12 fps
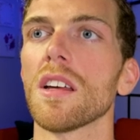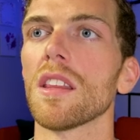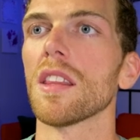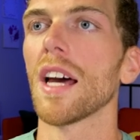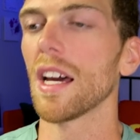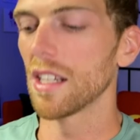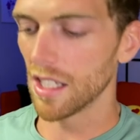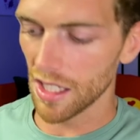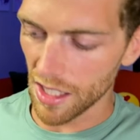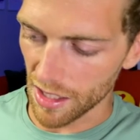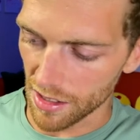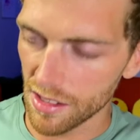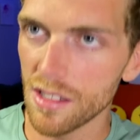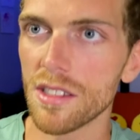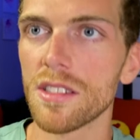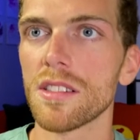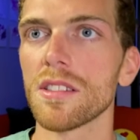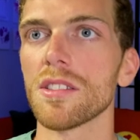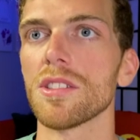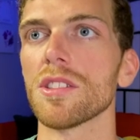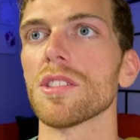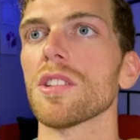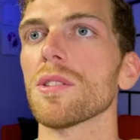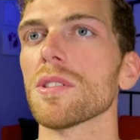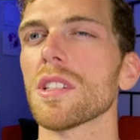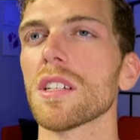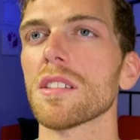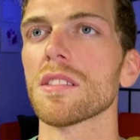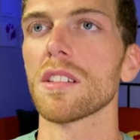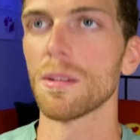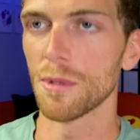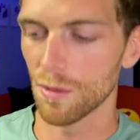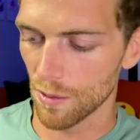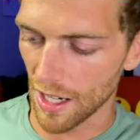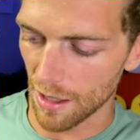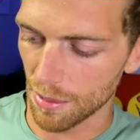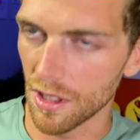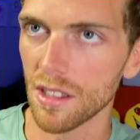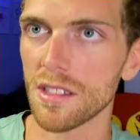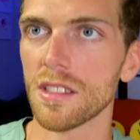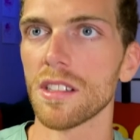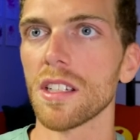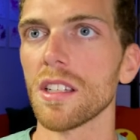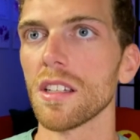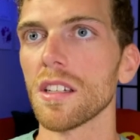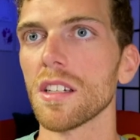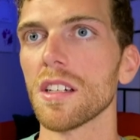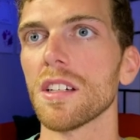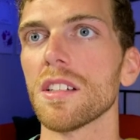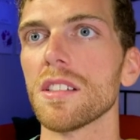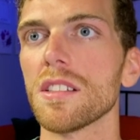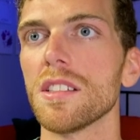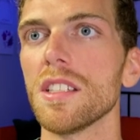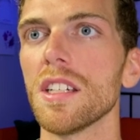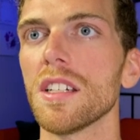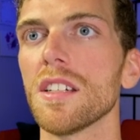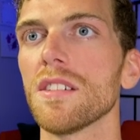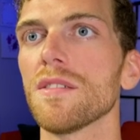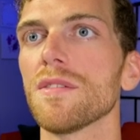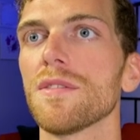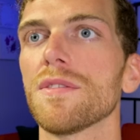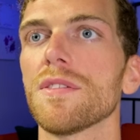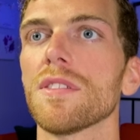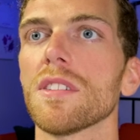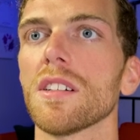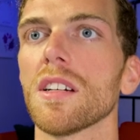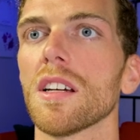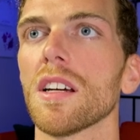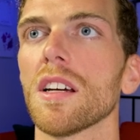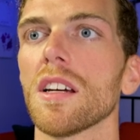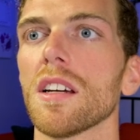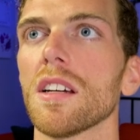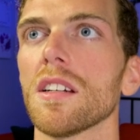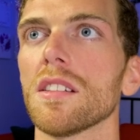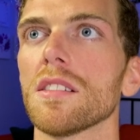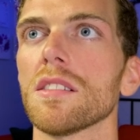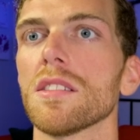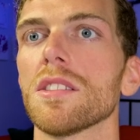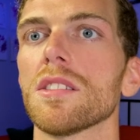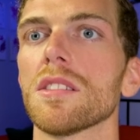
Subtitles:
that is just those things. And I'm gonna wrap this in a div, and